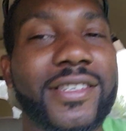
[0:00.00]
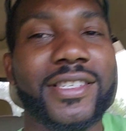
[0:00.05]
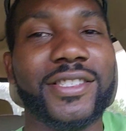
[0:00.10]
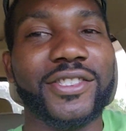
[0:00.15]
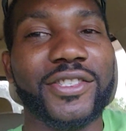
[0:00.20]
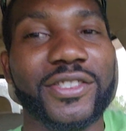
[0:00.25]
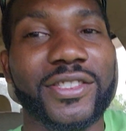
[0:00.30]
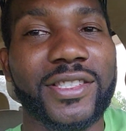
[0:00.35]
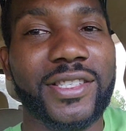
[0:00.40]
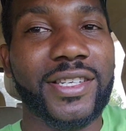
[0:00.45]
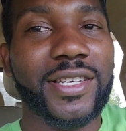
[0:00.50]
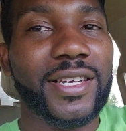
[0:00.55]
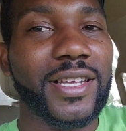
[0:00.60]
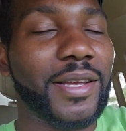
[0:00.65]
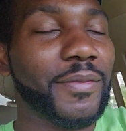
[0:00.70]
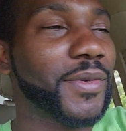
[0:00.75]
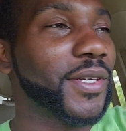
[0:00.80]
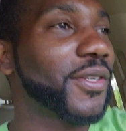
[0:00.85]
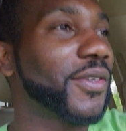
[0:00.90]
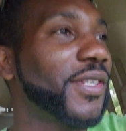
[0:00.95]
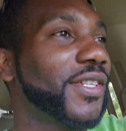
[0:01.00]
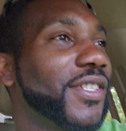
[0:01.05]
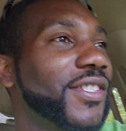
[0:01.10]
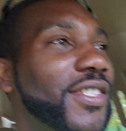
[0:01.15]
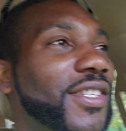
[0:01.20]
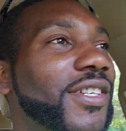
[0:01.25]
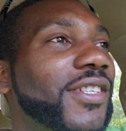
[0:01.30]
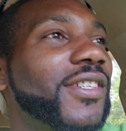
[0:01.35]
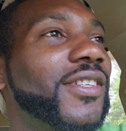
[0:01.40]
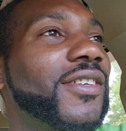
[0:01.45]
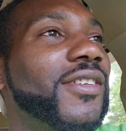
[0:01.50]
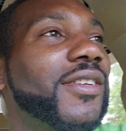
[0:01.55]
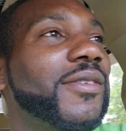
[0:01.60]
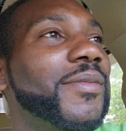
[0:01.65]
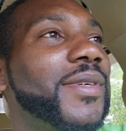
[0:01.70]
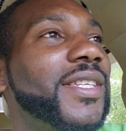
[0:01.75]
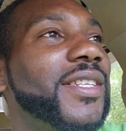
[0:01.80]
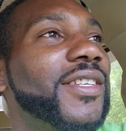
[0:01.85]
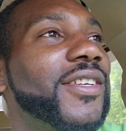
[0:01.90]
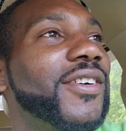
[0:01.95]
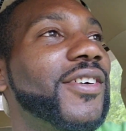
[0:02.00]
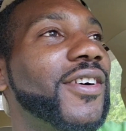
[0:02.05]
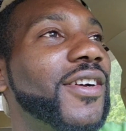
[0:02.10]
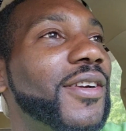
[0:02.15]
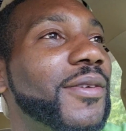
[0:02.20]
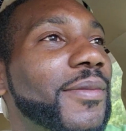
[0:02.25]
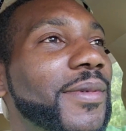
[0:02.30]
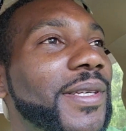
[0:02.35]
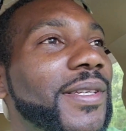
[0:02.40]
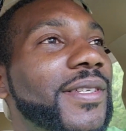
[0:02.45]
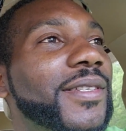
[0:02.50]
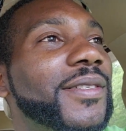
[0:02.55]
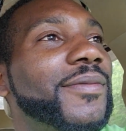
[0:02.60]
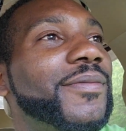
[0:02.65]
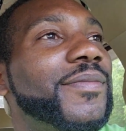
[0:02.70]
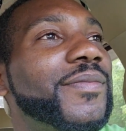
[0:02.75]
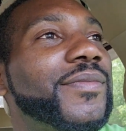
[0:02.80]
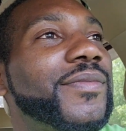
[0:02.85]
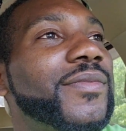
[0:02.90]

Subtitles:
As you can see, I got my green shirt on. I'm in the yard, man.